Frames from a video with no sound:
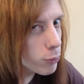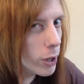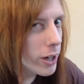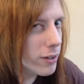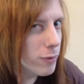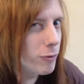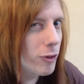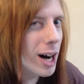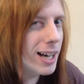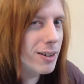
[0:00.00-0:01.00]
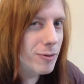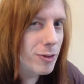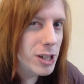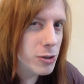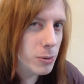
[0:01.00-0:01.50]
worth via
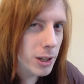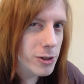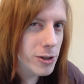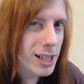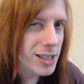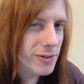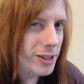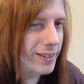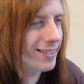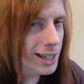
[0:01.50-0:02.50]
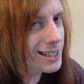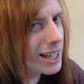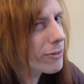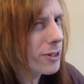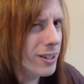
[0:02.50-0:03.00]
visual attractiveness. I
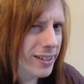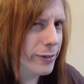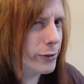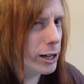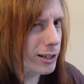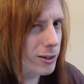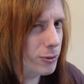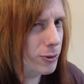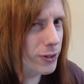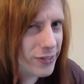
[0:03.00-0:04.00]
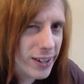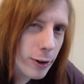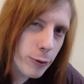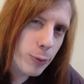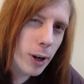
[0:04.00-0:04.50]
definitely struggled for
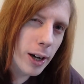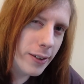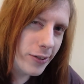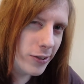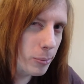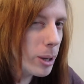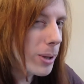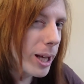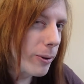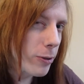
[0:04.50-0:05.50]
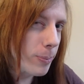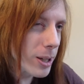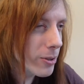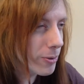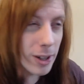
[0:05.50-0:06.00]
self worth, so maybe that was a
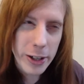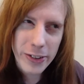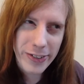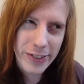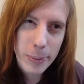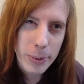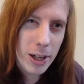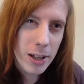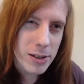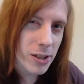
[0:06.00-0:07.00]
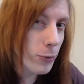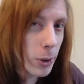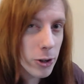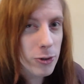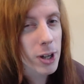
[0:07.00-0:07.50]
bit of a subconscious
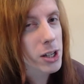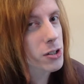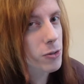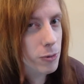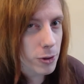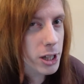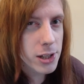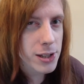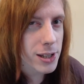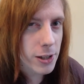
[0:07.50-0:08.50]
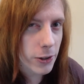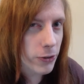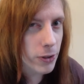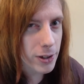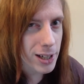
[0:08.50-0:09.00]
motivation for an eating
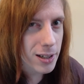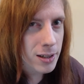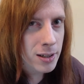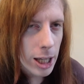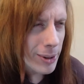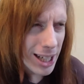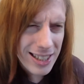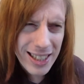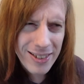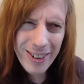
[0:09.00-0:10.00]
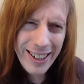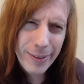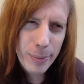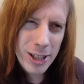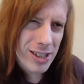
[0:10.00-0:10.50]
disorder. I mean, I didn't
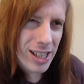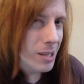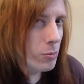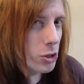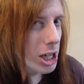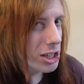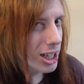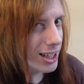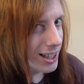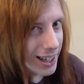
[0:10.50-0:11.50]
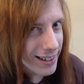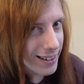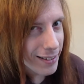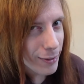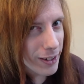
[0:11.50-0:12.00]
waste much time judging
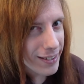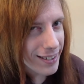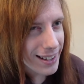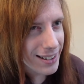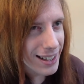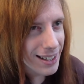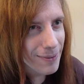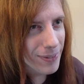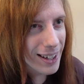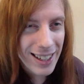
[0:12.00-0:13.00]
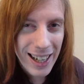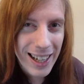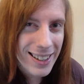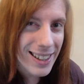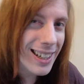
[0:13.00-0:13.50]
others physically, but
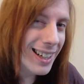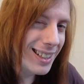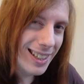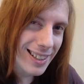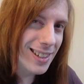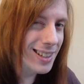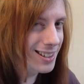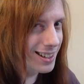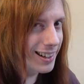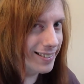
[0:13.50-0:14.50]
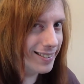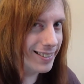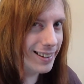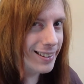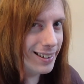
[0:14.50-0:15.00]
I think I'd internalized
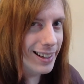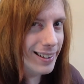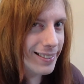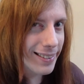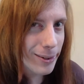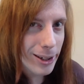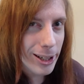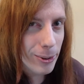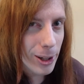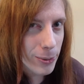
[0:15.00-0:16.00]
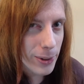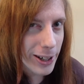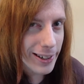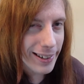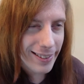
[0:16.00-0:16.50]
that that's the way the world
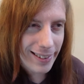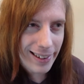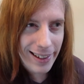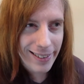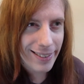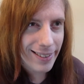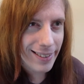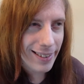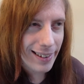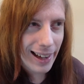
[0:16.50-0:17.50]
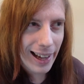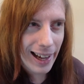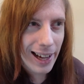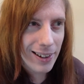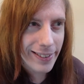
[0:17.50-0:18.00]
works and that's
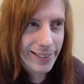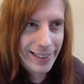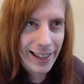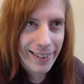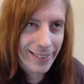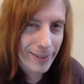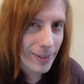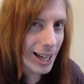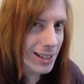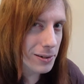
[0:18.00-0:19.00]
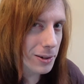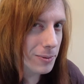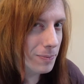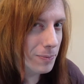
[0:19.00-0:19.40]
how to get some actual